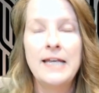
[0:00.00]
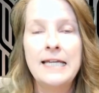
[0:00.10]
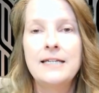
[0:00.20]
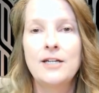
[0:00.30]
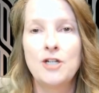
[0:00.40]

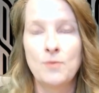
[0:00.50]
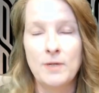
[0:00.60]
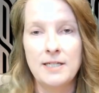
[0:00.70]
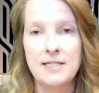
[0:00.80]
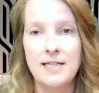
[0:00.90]
hidden in your
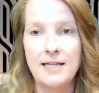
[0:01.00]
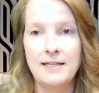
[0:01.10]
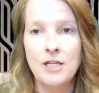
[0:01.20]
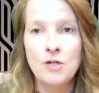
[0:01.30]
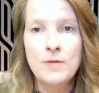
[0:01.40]
real estate
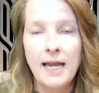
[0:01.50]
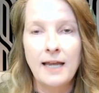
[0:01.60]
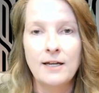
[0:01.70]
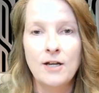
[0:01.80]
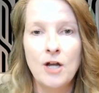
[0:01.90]
that you
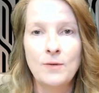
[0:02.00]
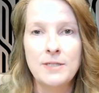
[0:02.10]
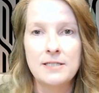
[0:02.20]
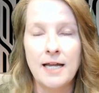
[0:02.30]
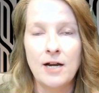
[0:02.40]
can't know
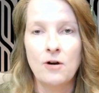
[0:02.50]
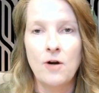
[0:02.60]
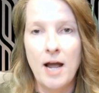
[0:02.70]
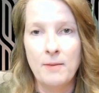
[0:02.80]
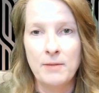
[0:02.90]
is there
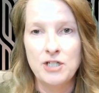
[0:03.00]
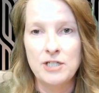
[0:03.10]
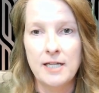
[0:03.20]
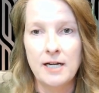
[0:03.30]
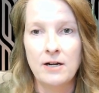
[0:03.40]
or how much
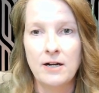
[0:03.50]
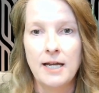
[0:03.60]
is there